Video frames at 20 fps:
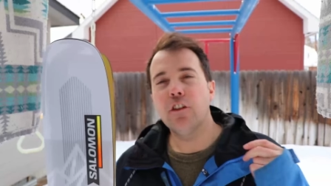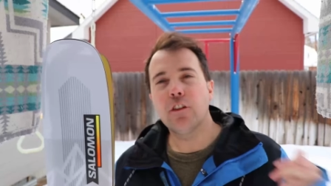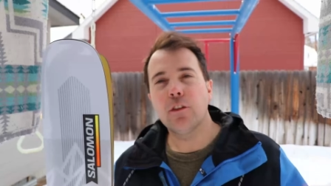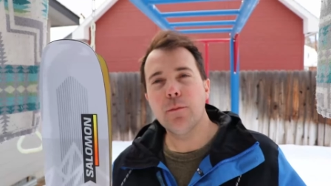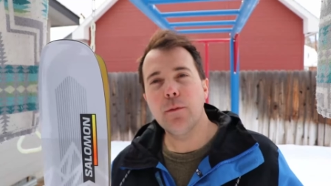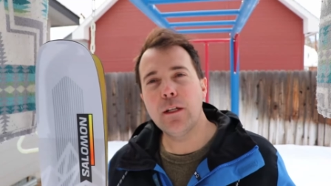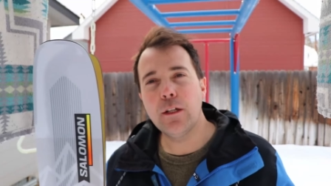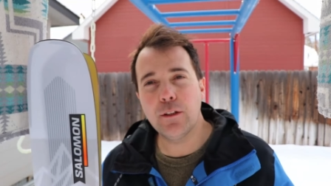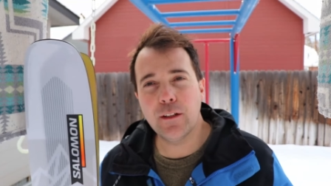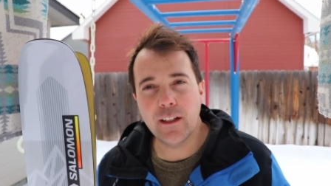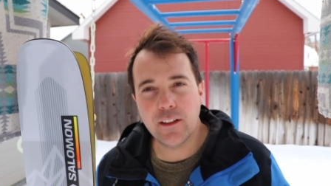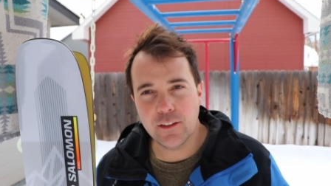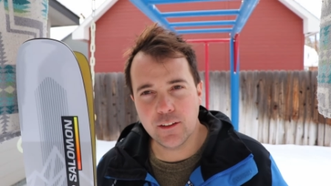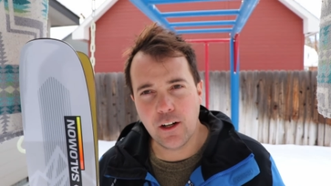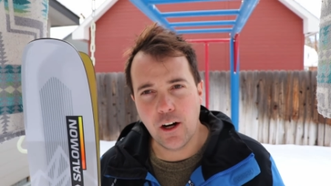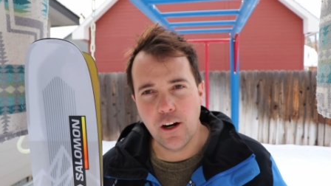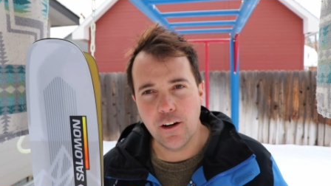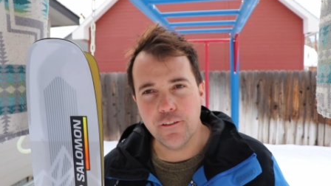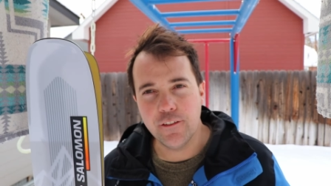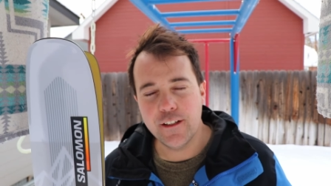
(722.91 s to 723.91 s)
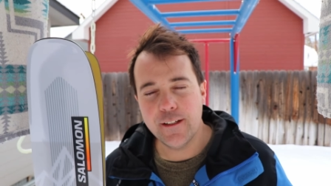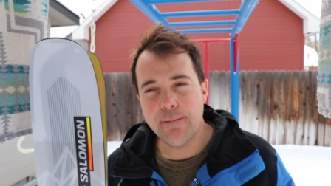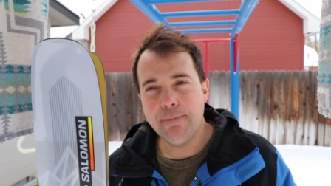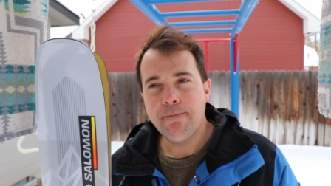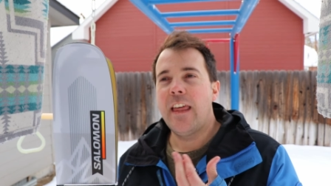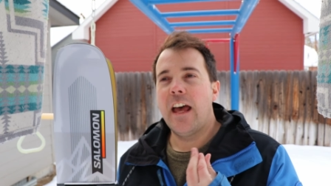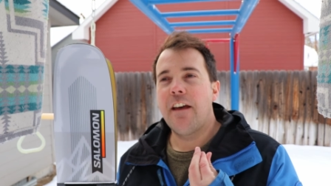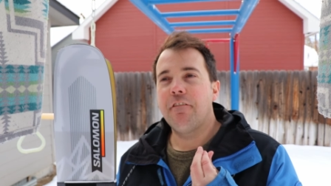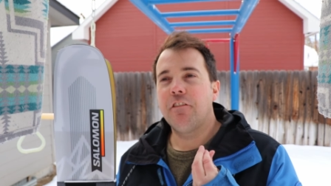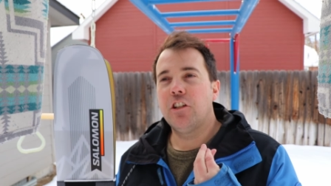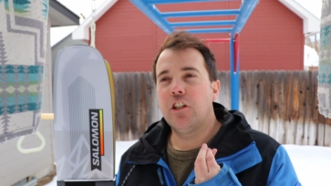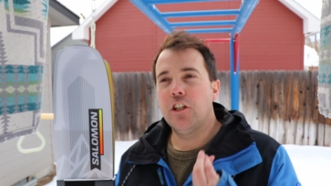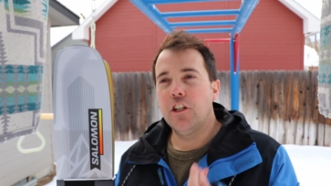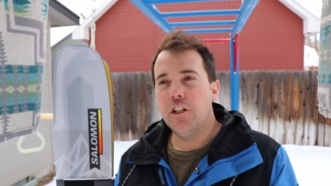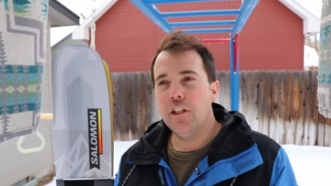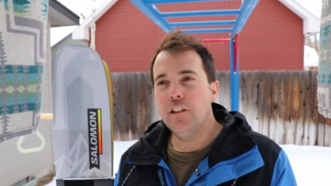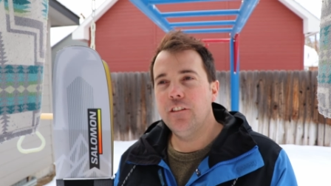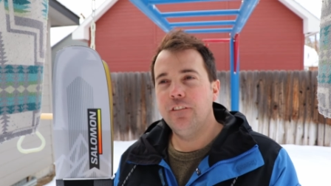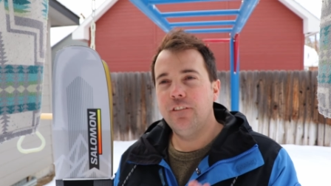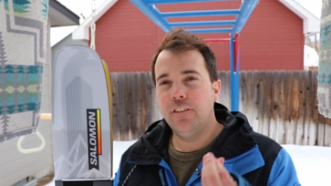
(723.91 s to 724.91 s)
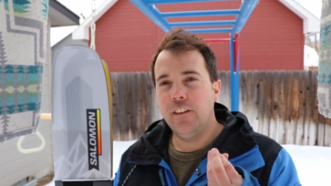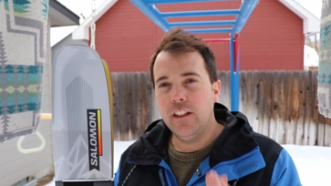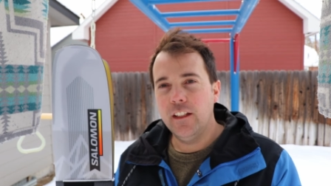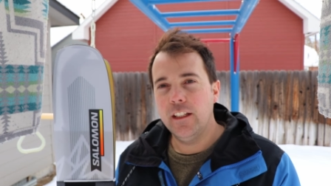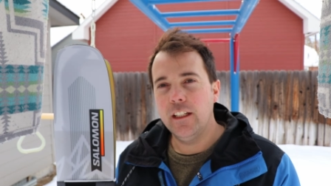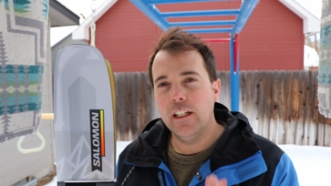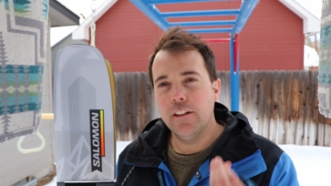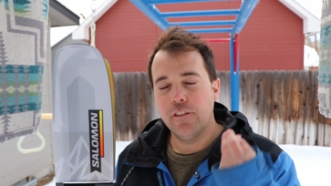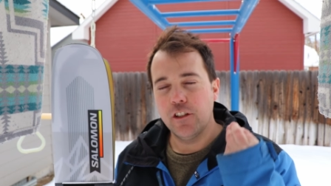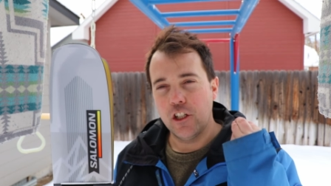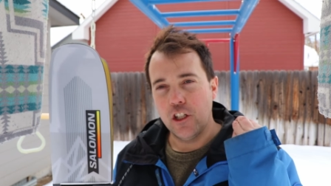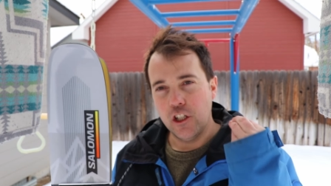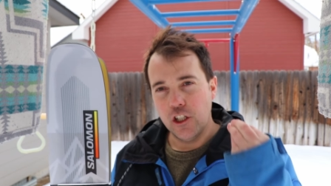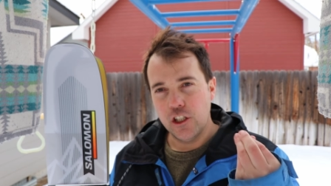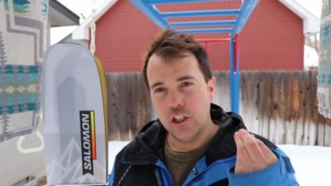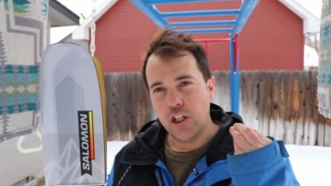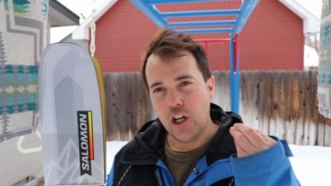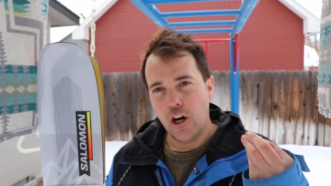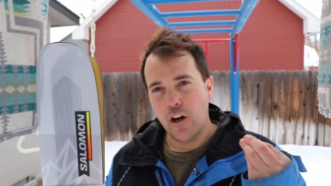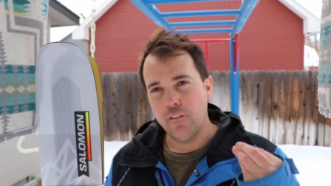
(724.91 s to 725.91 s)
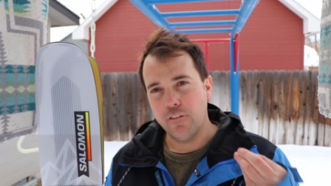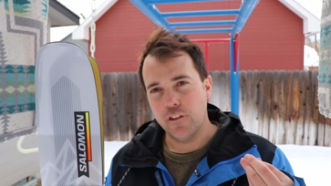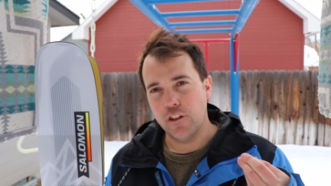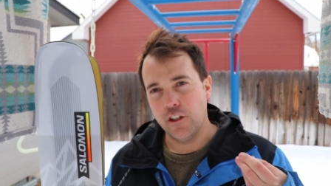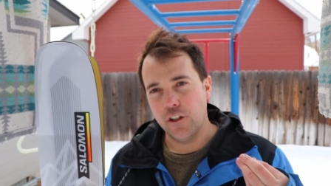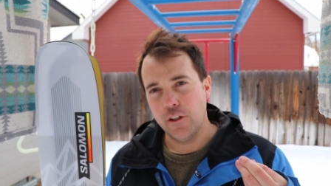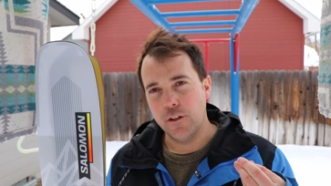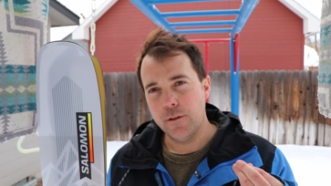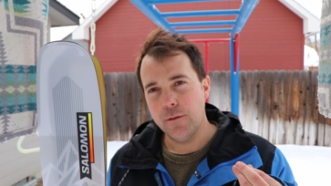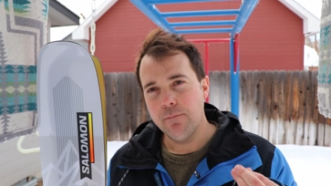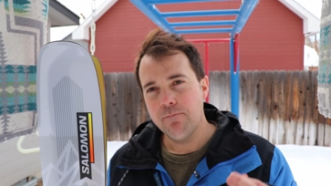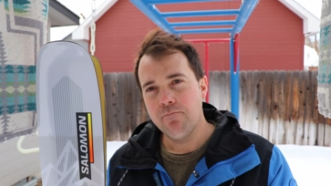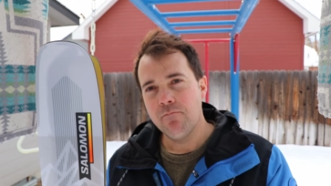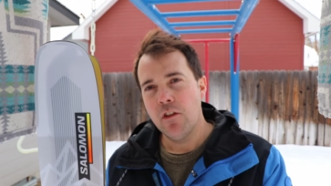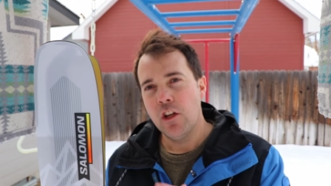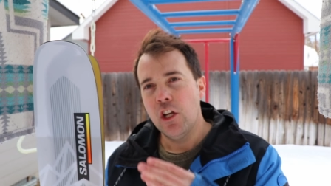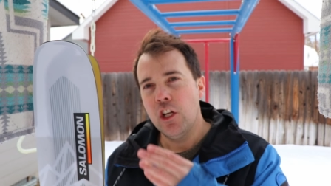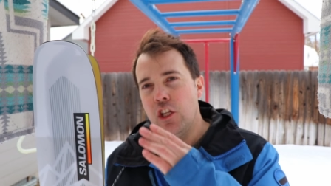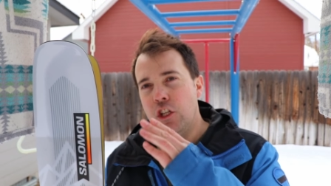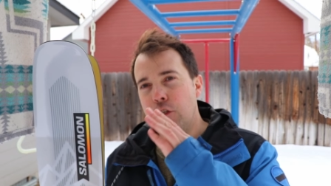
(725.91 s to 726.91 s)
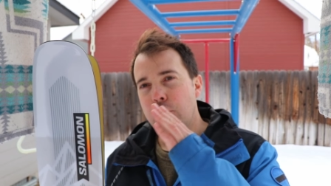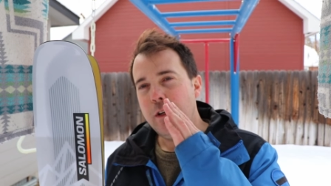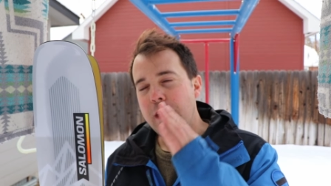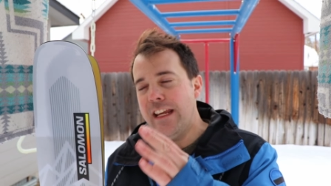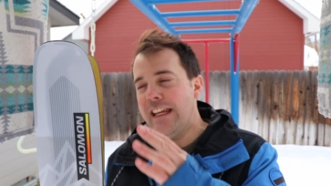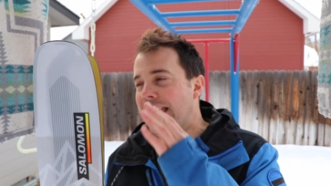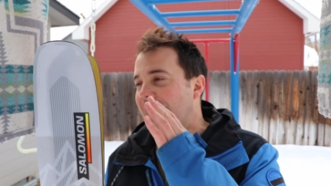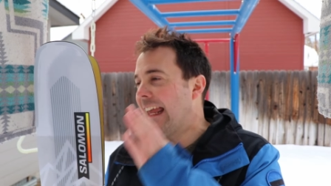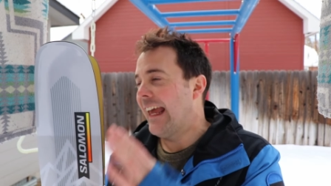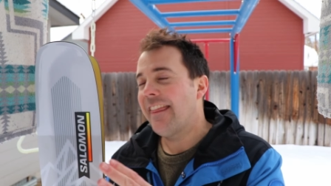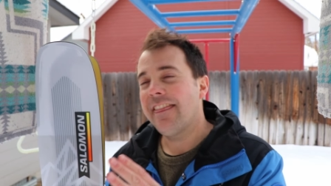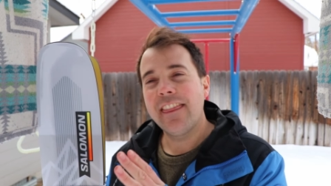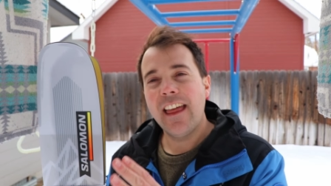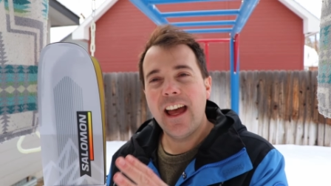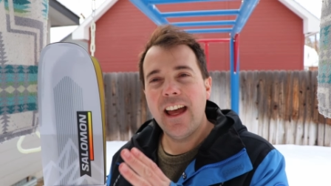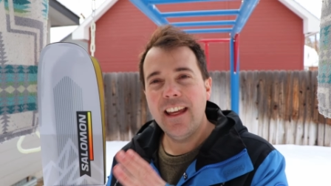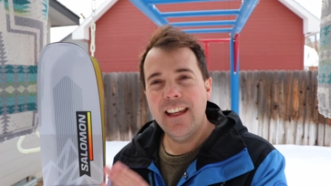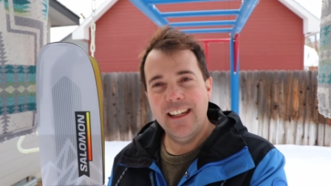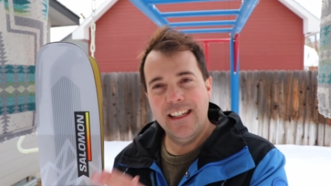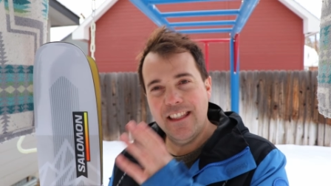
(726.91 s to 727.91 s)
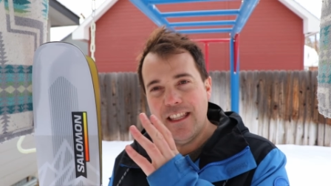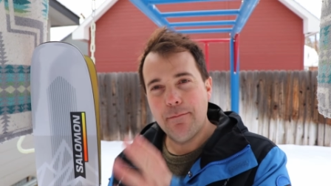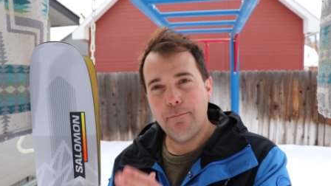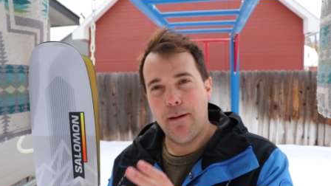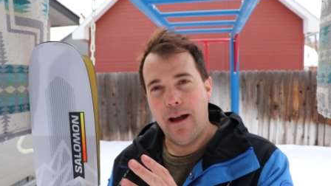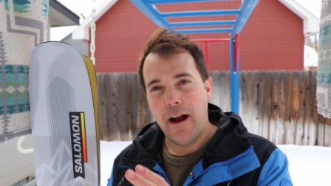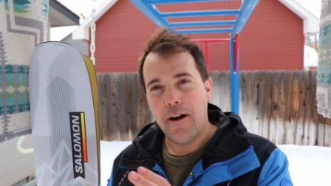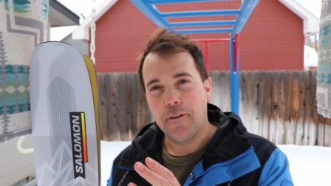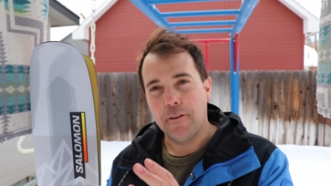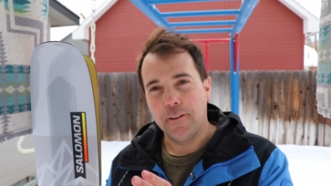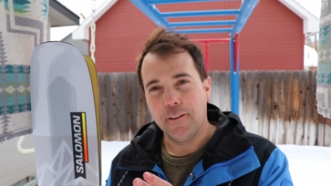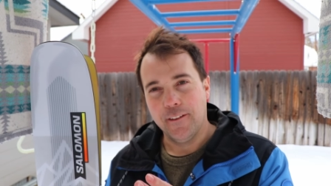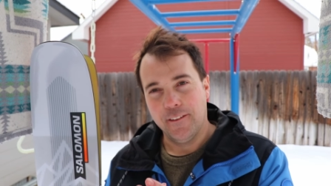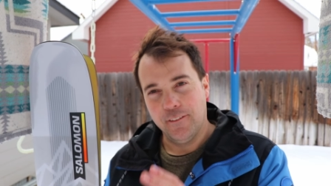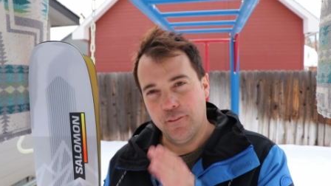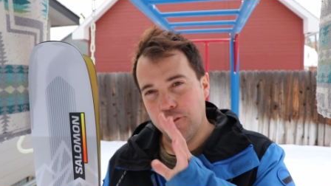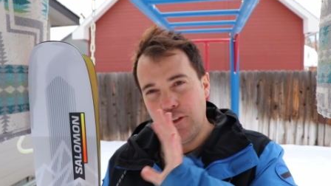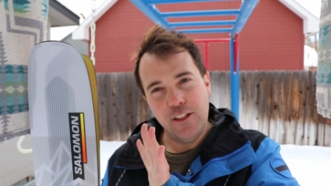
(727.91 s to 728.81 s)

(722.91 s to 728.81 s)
you're somebody who likes carving, that good feeling of a good carved turn, you can get that in the powder.